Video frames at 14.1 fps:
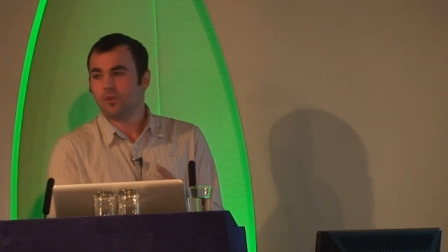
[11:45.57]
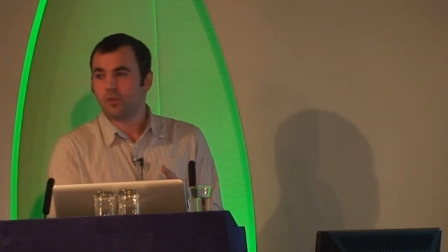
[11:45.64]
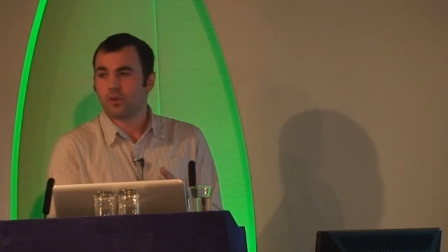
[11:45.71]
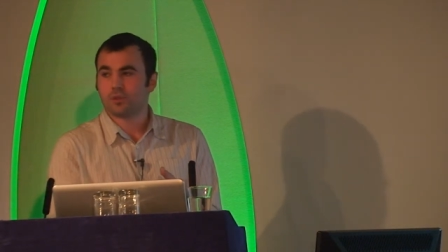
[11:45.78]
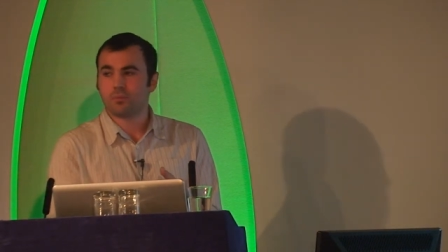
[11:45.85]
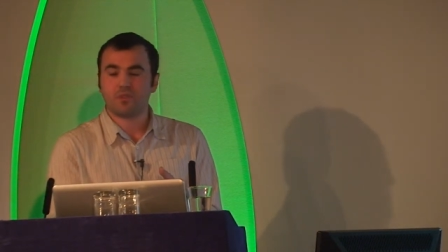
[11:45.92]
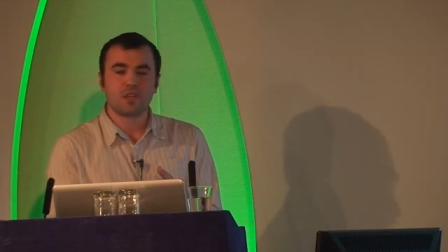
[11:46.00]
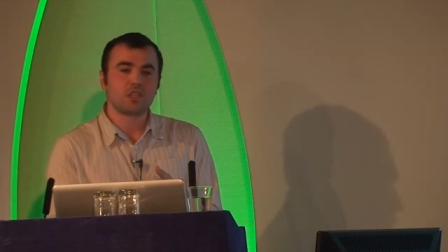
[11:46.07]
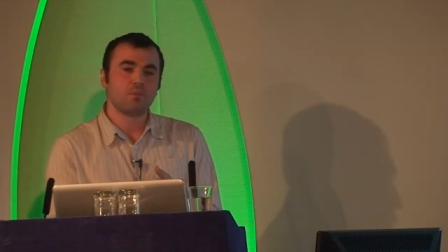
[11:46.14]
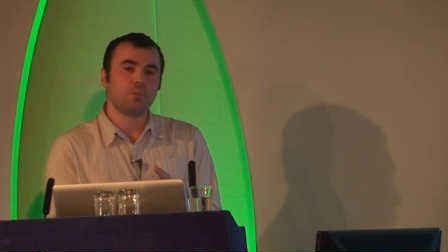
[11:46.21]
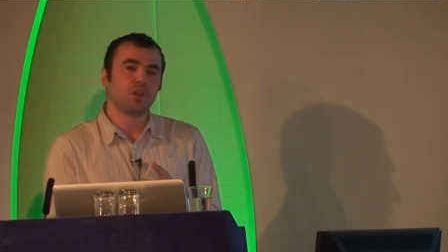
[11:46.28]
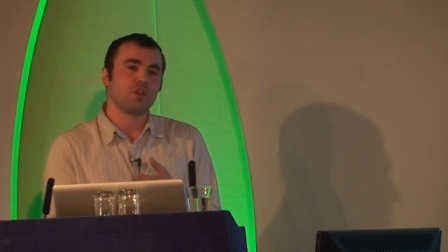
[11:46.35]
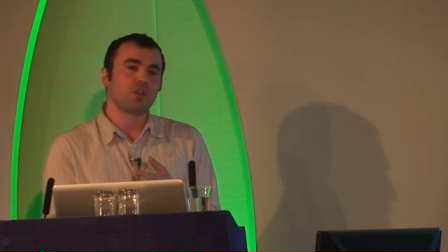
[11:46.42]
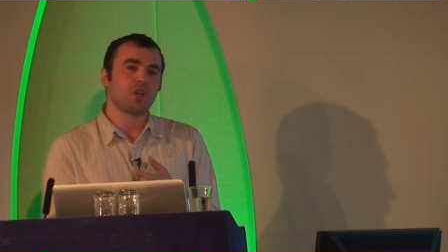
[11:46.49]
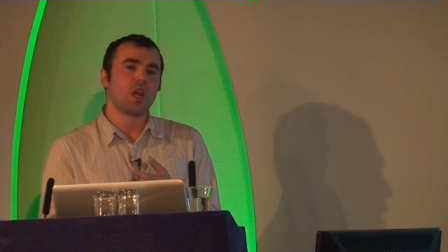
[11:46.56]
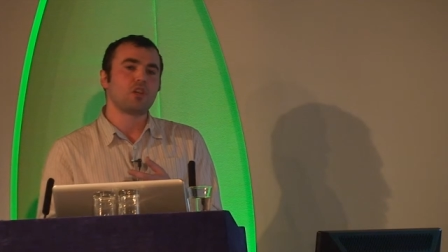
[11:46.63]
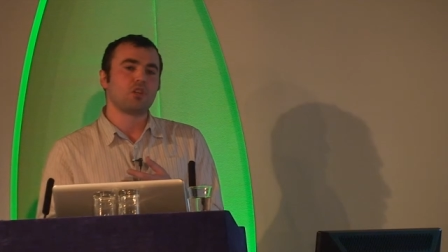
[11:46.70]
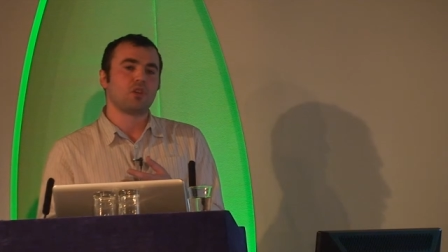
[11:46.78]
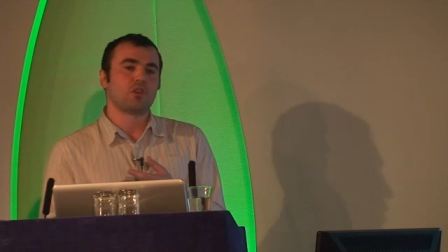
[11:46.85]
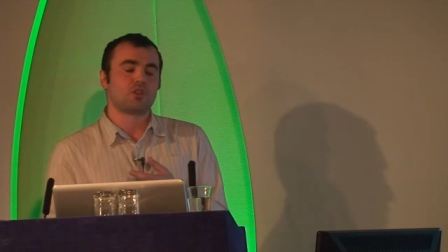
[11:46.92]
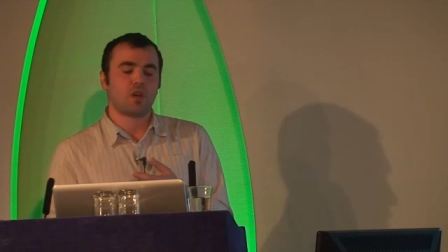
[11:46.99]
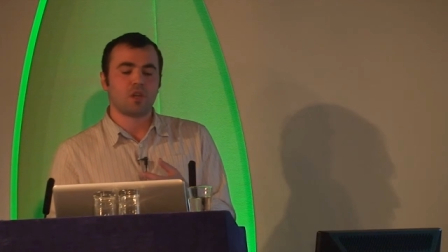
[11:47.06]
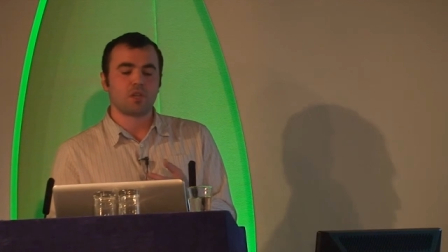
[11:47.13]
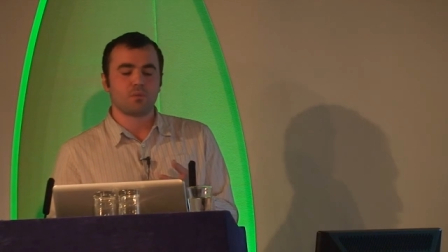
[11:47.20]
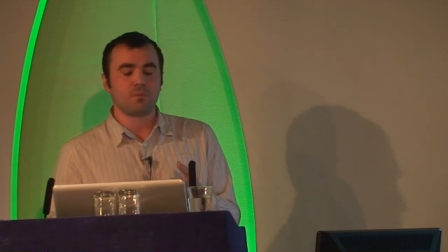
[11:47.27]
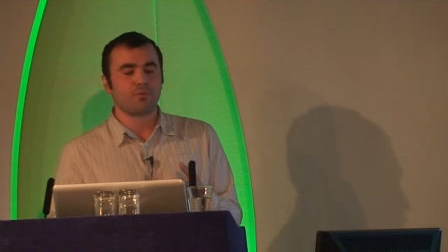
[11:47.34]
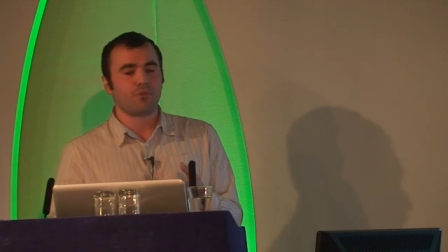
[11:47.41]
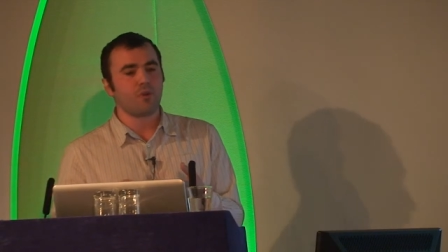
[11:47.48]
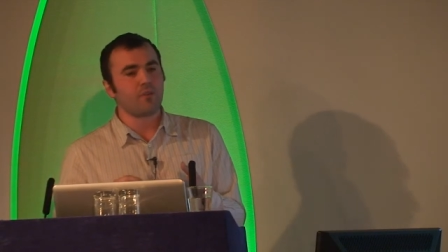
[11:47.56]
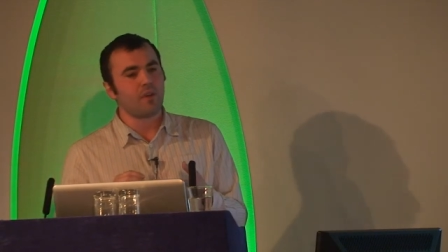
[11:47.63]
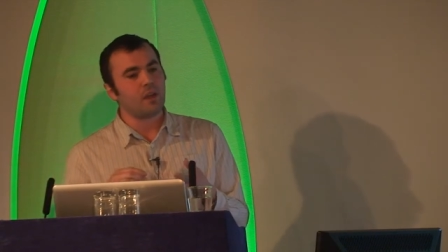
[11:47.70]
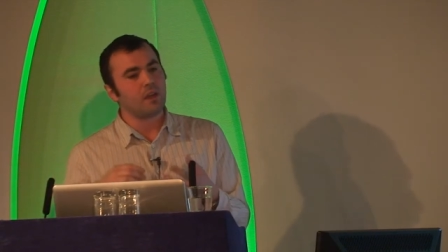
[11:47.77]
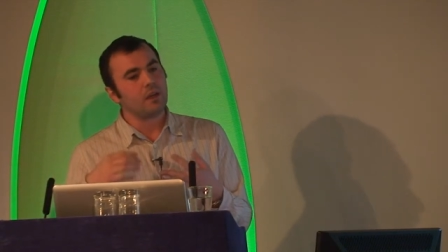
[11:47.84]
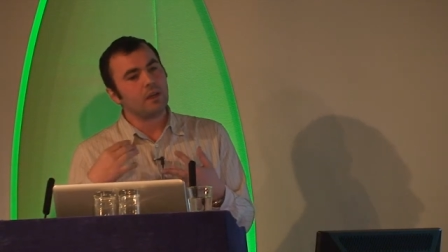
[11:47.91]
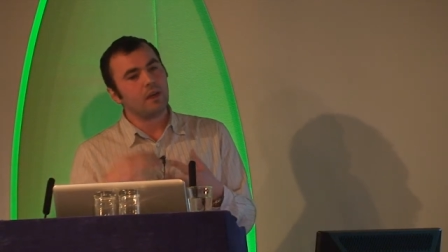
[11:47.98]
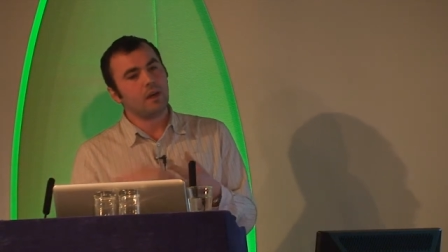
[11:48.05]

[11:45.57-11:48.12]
Got some things that we can change in our site to improve it.